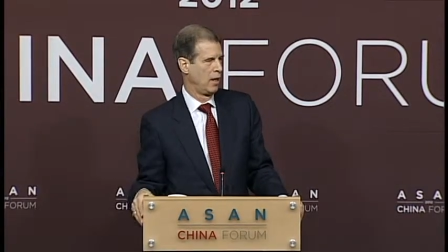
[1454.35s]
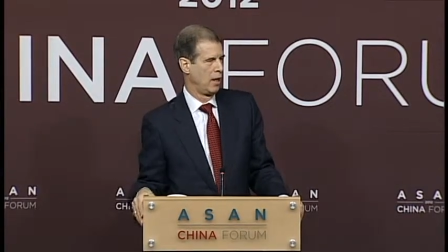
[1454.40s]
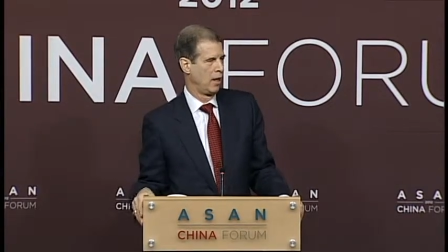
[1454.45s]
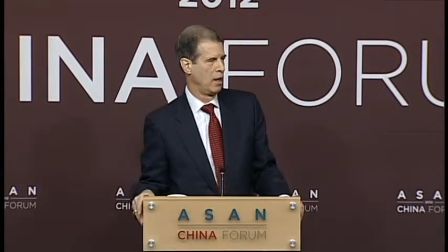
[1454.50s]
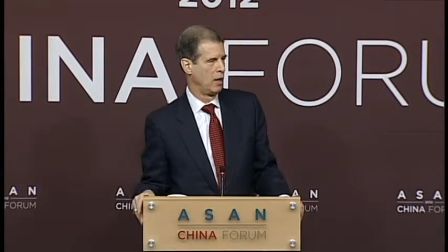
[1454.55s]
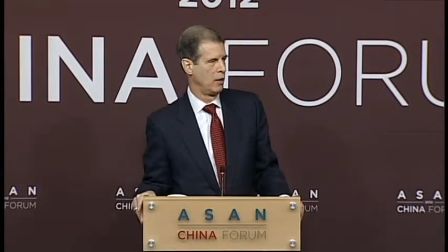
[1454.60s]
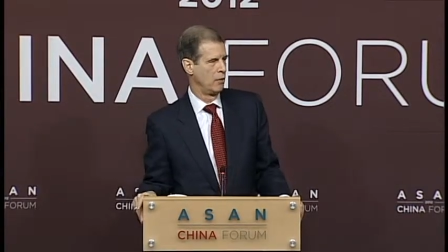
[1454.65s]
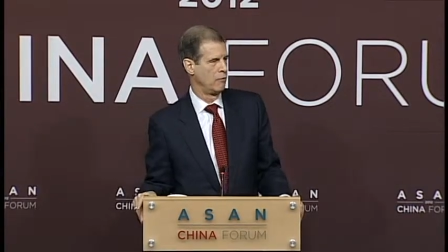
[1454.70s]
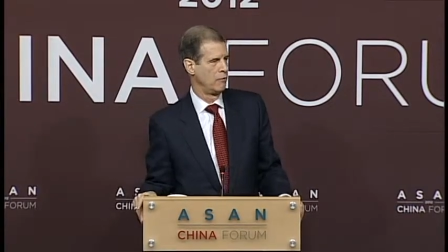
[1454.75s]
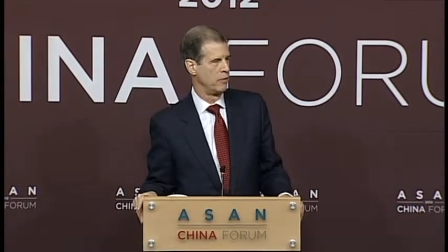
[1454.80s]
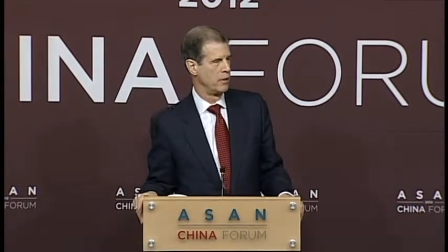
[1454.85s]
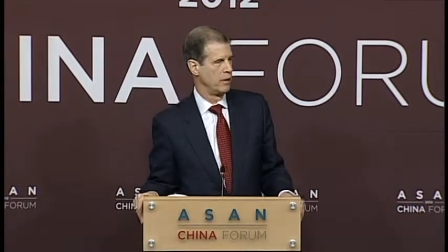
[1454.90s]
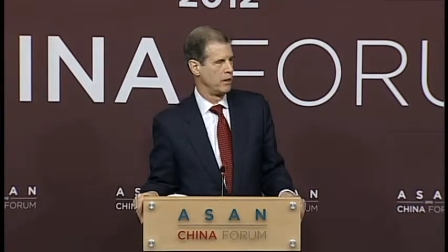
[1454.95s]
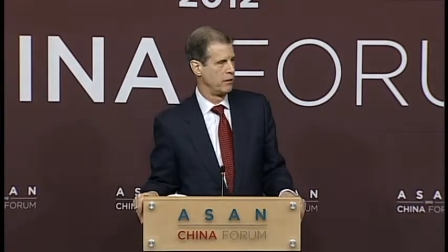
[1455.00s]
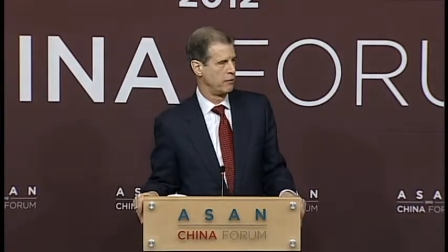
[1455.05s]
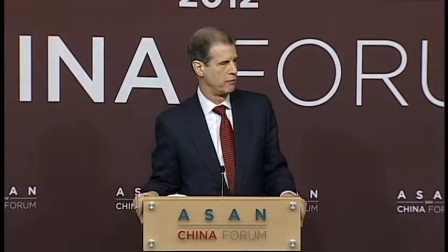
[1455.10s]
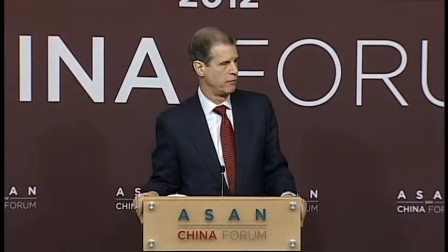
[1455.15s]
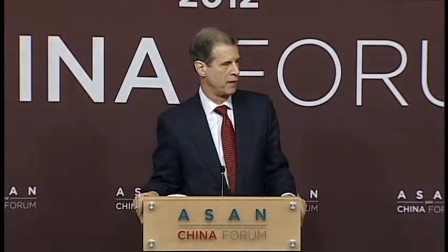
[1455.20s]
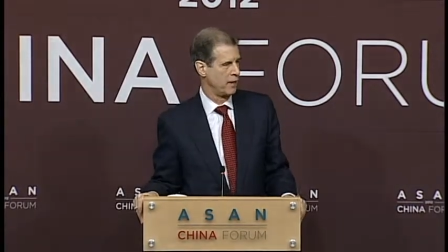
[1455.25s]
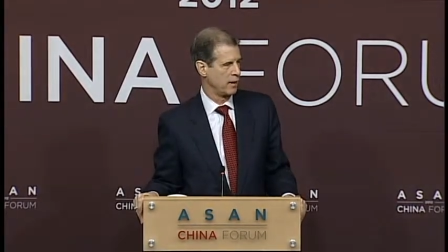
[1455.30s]
of the
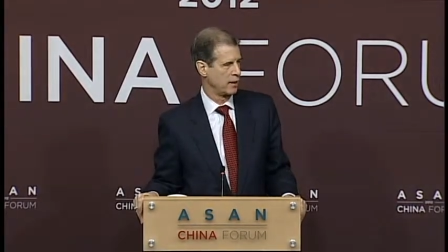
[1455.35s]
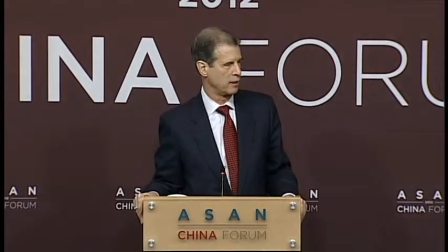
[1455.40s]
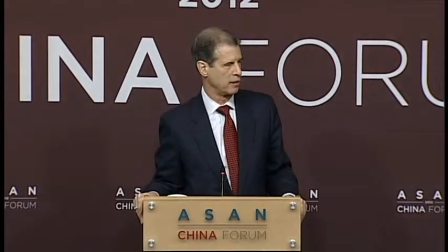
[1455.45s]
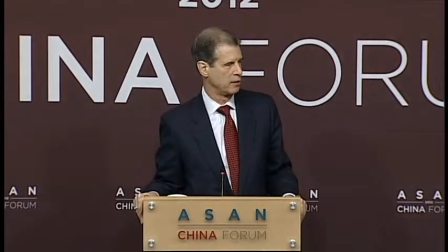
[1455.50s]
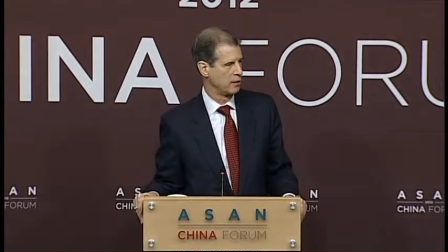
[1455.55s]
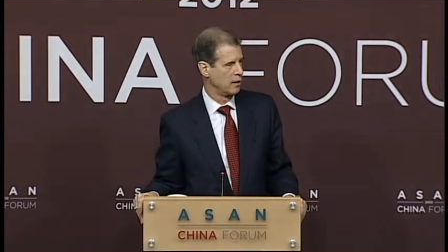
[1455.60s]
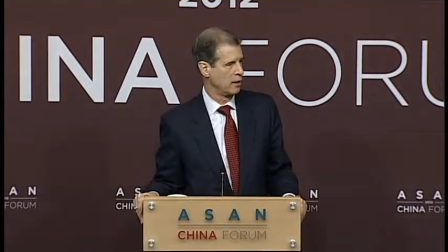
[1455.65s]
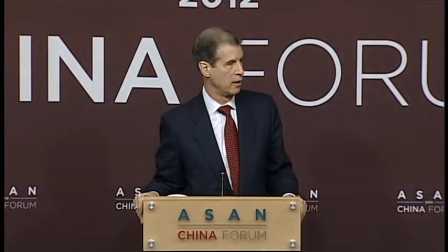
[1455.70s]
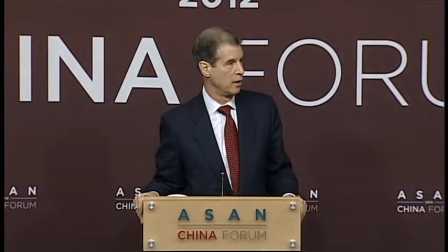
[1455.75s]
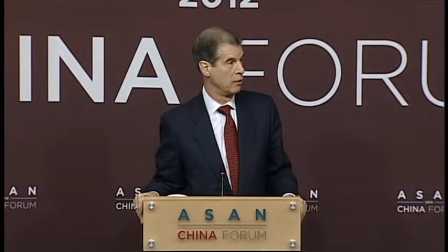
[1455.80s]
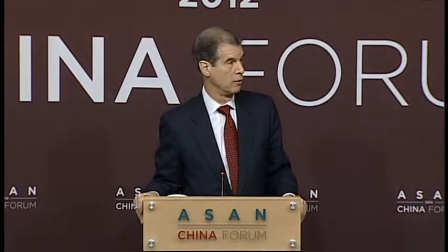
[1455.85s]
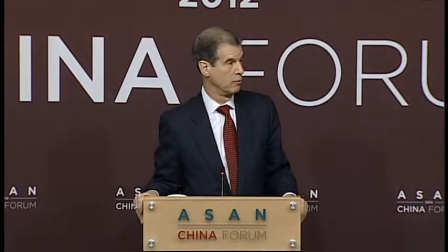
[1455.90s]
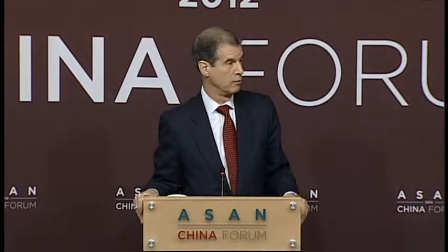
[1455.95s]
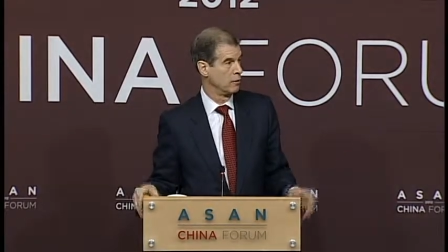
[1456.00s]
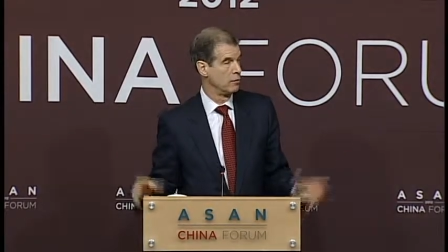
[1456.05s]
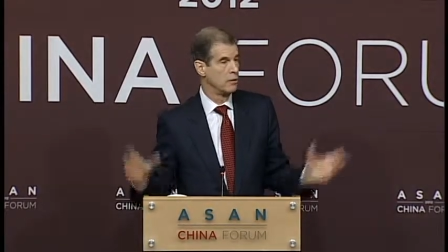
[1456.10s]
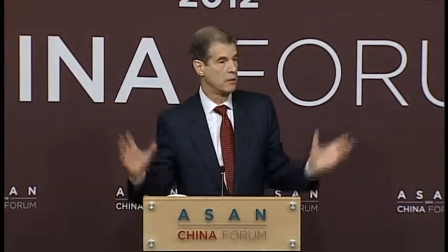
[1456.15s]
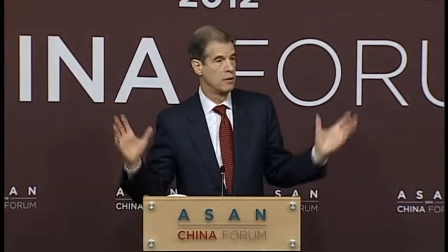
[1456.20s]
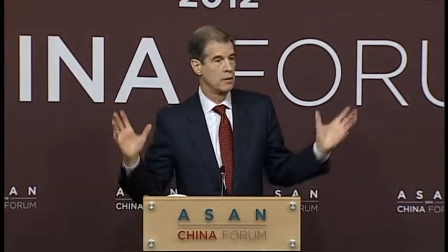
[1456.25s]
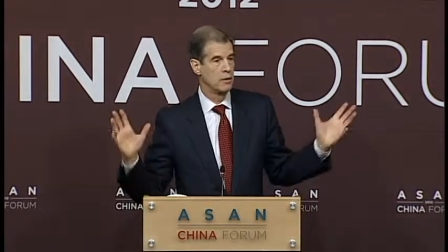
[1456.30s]
effect
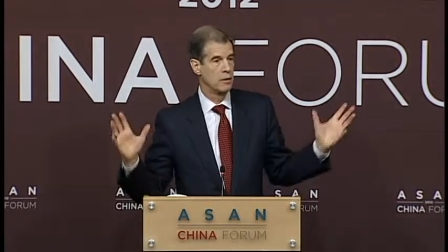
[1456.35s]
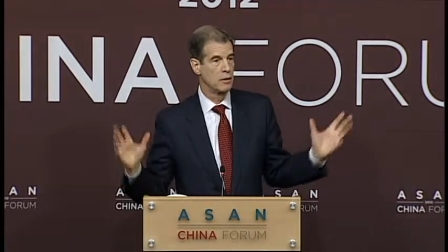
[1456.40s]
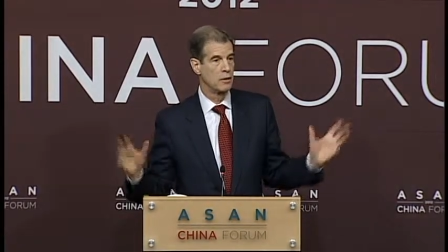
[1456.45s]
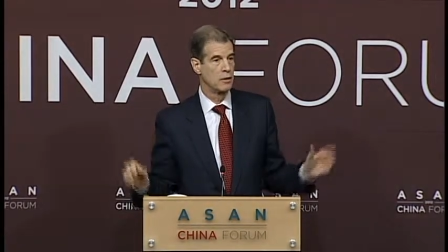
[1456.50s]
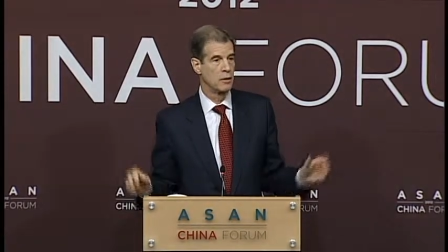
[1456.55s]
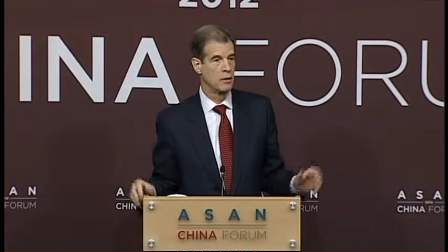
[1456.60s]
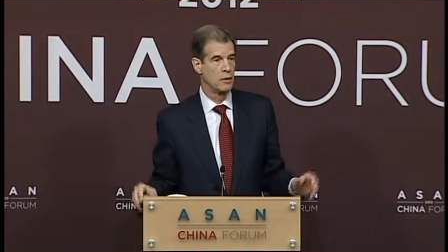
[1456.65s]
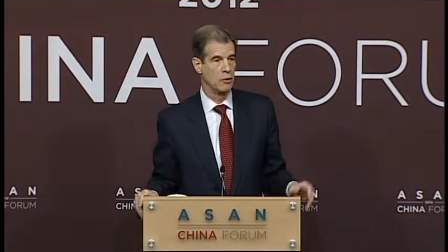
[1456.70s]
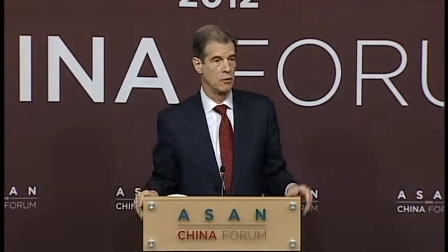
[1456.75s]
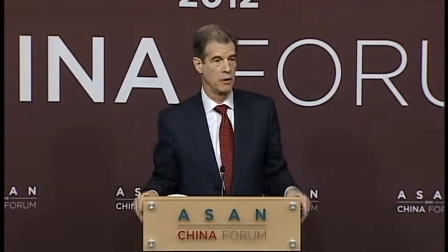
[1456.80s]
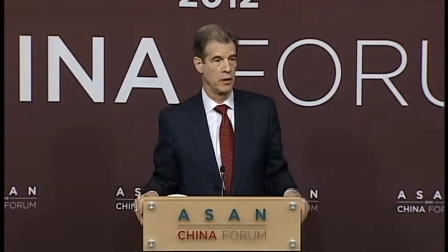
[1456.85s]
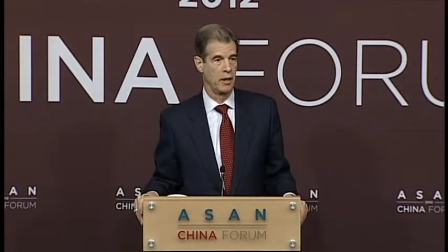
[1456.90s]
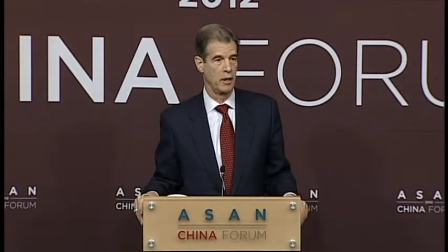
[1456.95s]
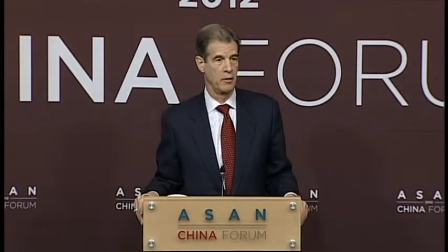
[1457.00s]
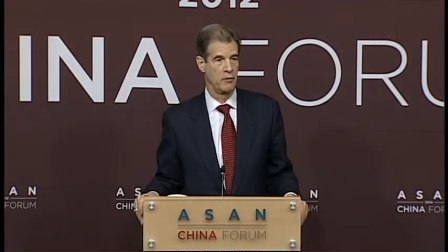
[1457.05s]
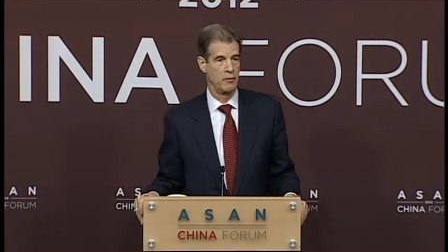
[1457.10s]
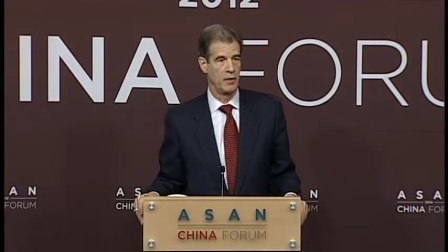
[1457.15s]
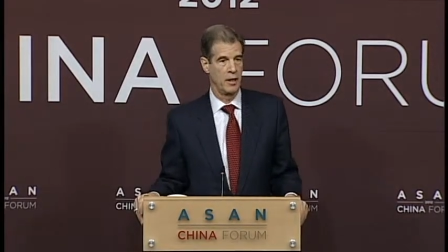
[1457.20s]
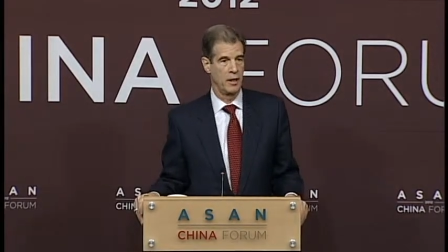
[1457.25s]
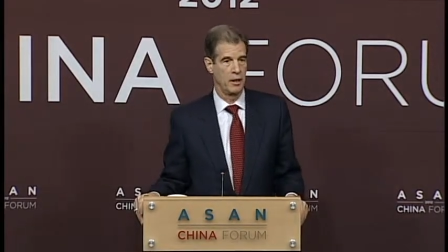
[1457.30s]
of greater
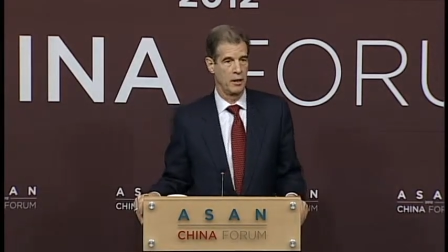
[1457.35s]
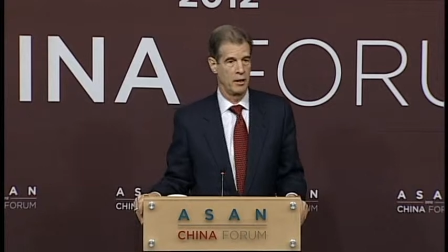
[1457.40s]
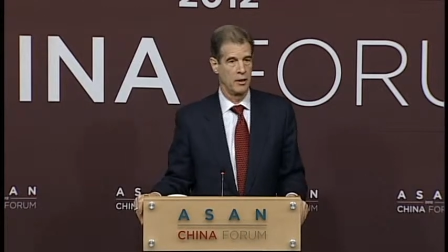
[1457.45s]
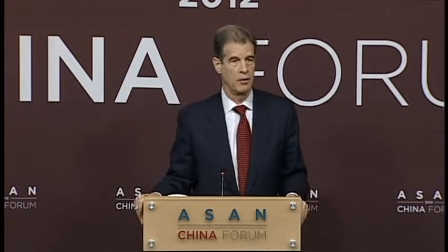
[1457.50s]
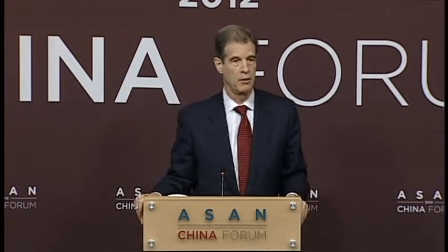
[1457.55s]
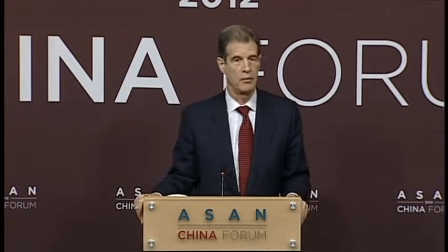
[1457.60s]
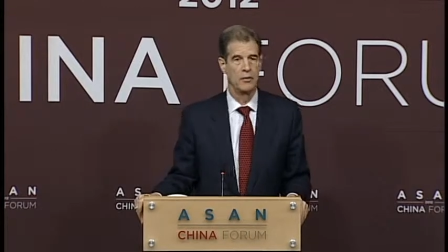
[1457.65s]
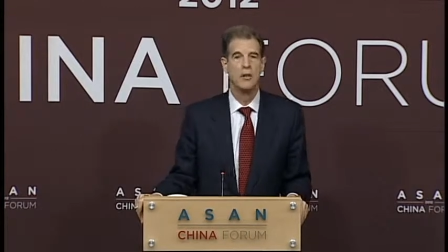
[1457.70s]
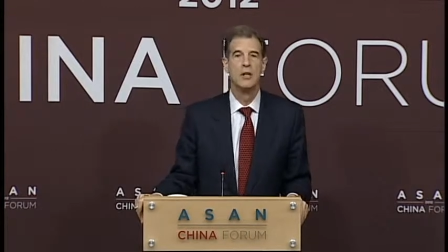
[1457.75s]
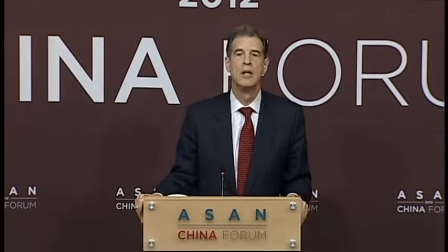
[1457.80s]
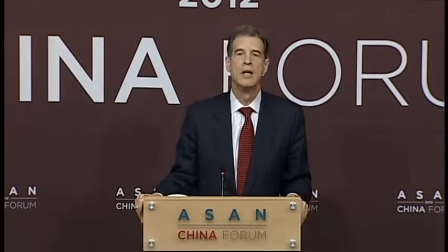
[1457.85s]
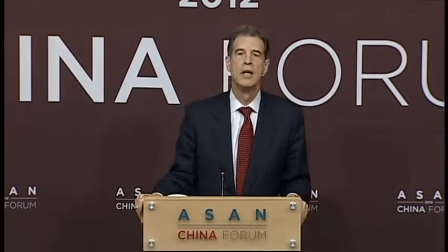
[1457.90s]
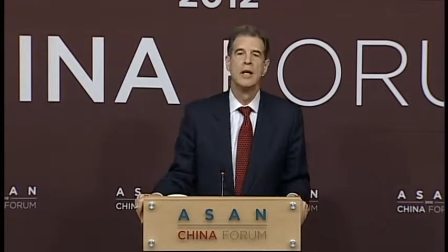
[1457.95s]
violence.